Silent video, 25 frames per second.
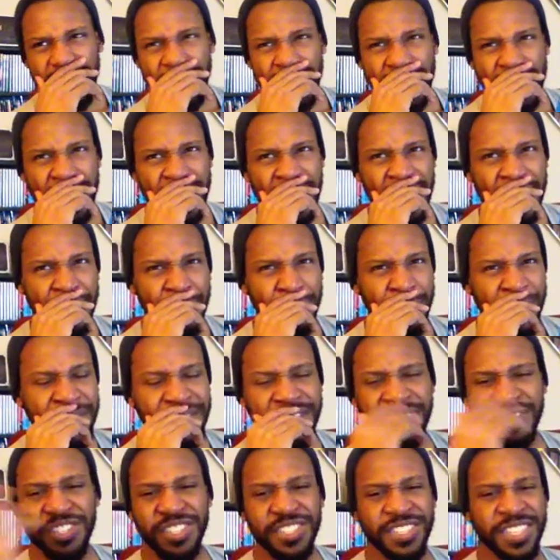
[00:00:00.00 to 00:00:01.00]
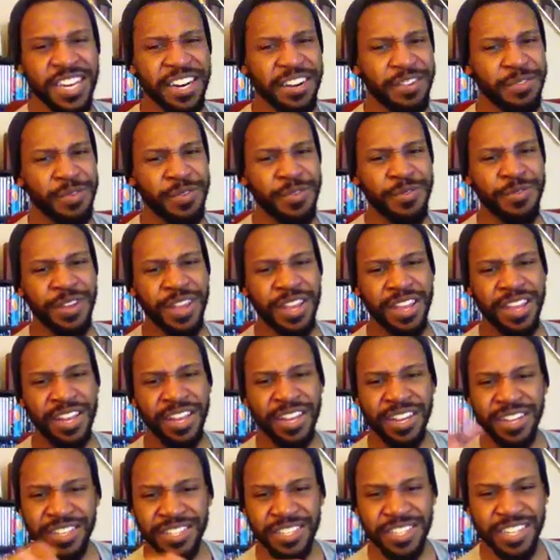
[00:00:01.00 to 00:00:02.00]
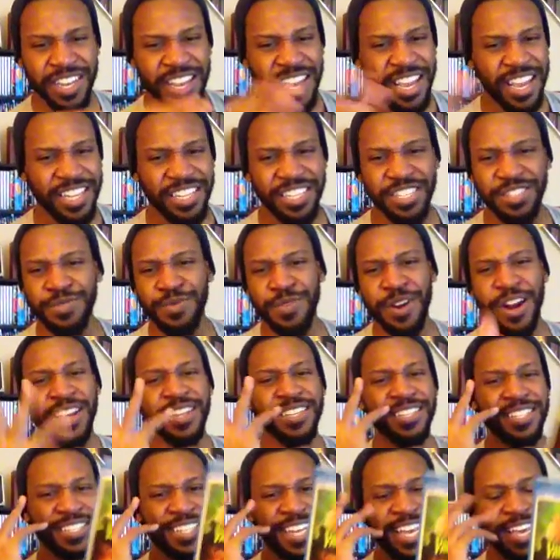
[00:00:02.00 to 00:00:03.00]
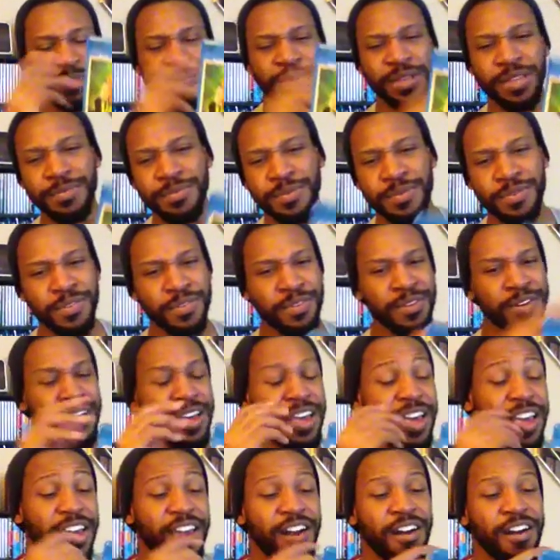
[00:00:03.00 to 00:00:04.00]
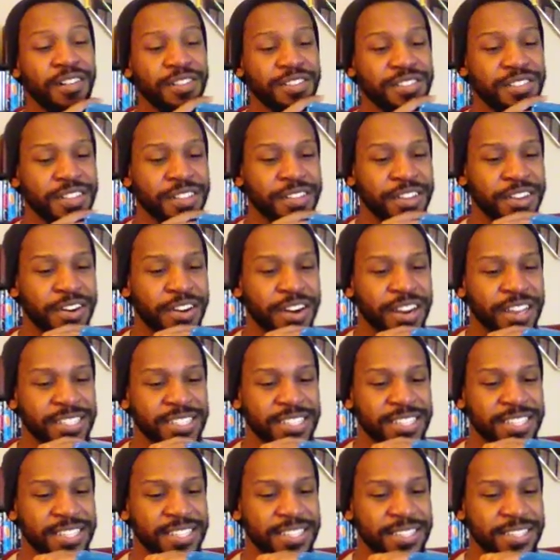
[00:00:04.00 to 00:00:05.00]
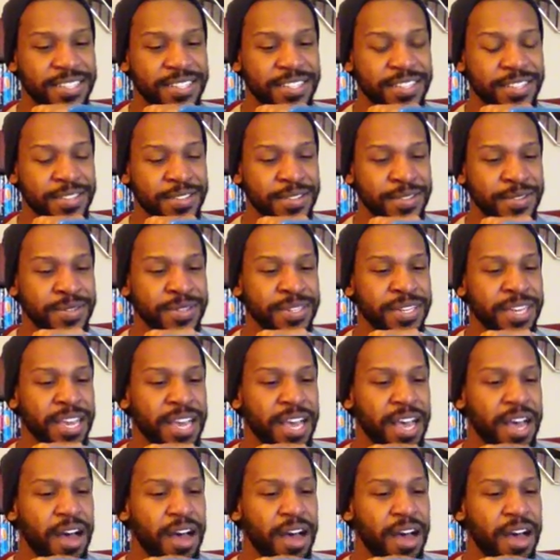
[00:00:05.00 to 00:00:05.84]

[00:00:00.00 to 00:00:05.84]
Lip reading: Basically, she's getting revenge. She's raising dead people, and all this other craziness ensues.